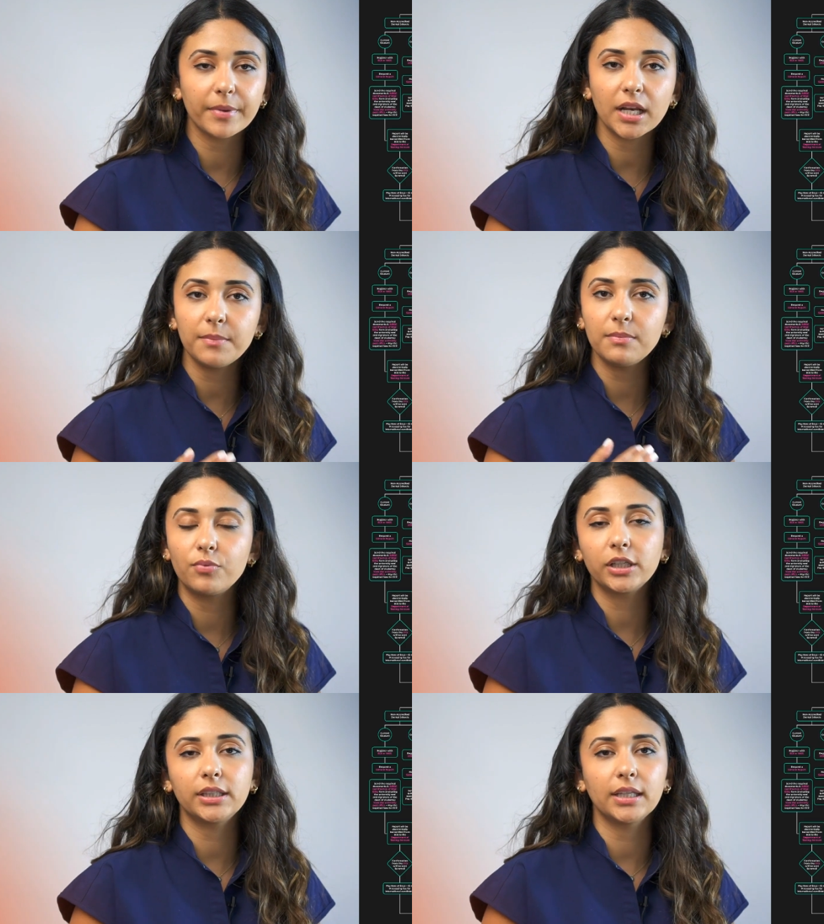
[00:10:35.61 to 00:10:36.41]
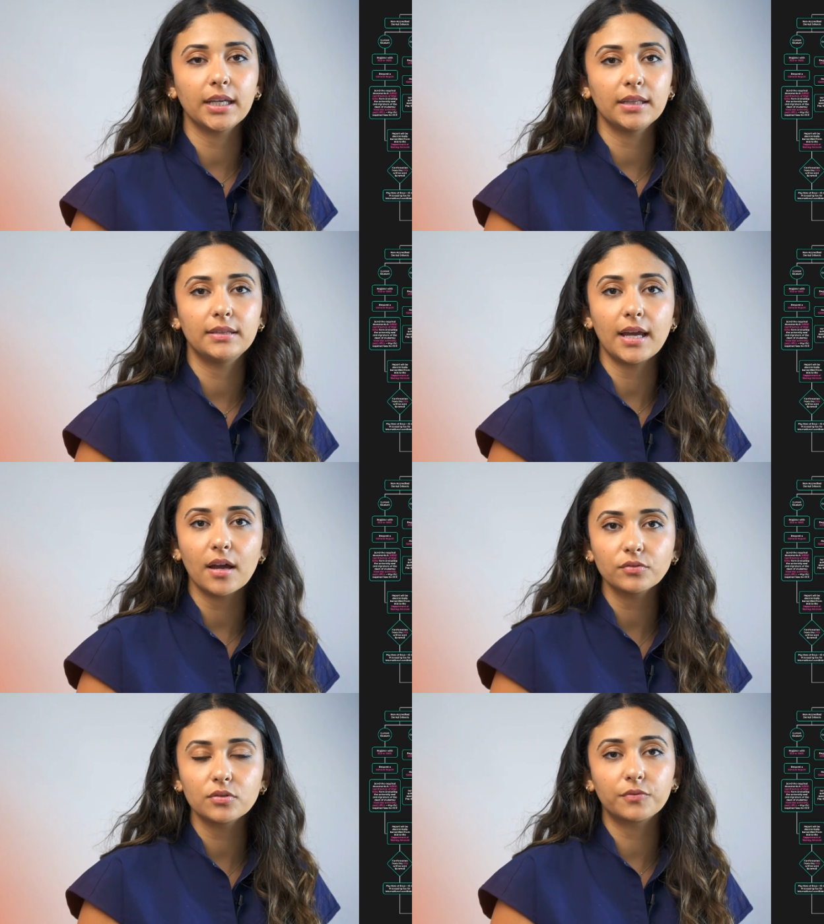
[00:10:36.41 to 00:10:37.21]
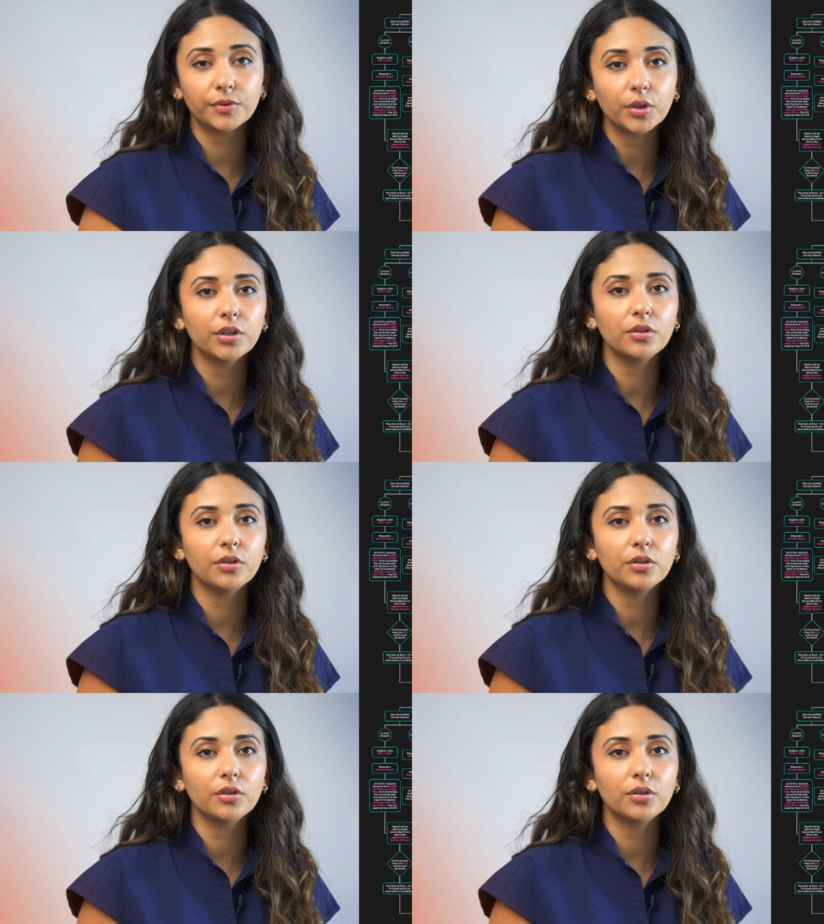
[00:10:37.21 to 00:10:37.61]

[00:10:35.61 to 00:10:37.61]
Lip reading: I'm going to be breaking it down for